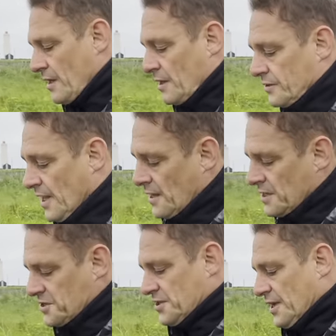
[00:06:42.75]
The
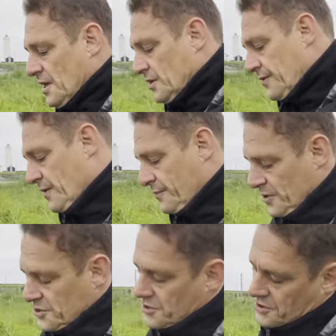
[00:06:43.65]
airlines are taking a different
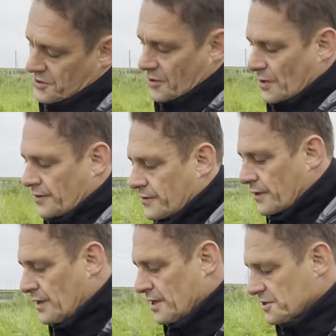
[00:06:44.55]
approach to this. There are quite a few
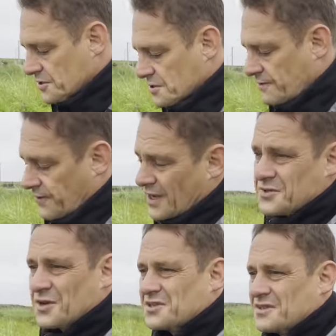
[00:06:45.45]
airlines flying
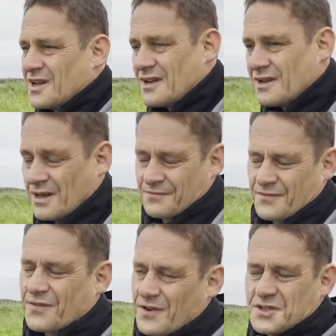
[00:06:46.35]
to Iceland Air,
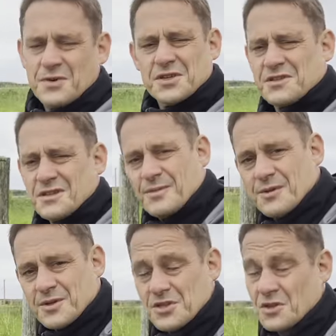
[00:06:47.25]
flying to Iceland at the
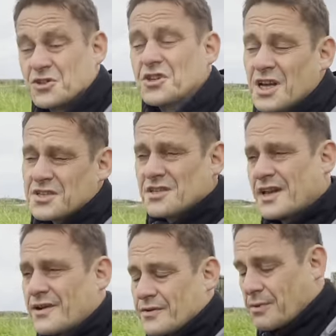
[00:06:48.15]
moment. It's not just Iceland
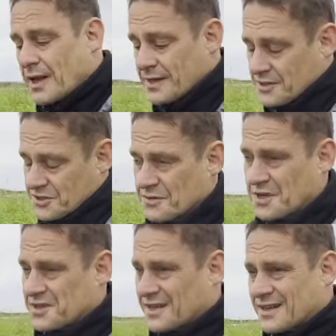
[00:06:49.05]
Air and Play, the two
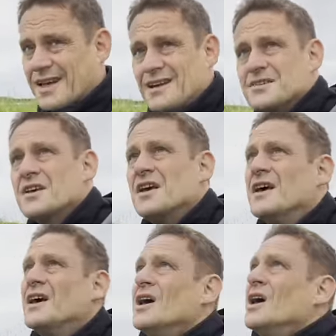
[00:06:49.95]
Icelandic airlines.
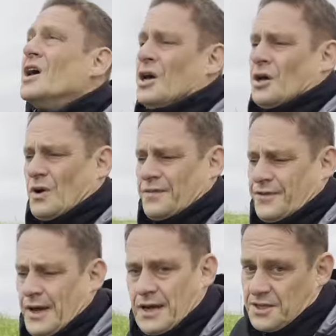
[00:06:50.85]
Quite a few
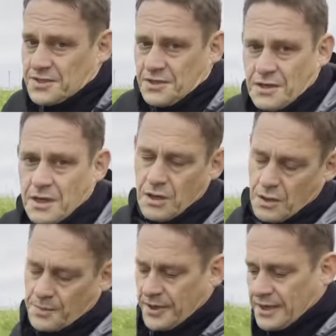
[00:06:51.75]
airlines are
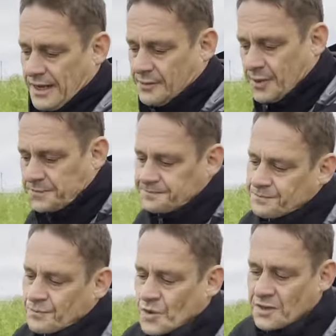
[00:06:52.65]
operating now, but
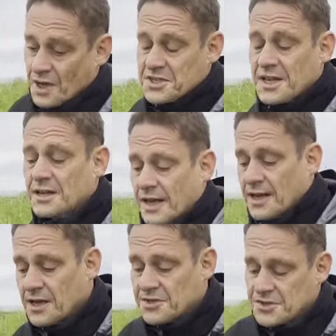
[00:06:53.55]
the Icelandic
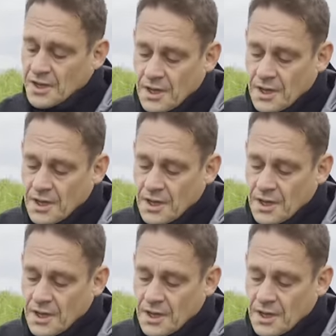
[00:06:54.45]
airlines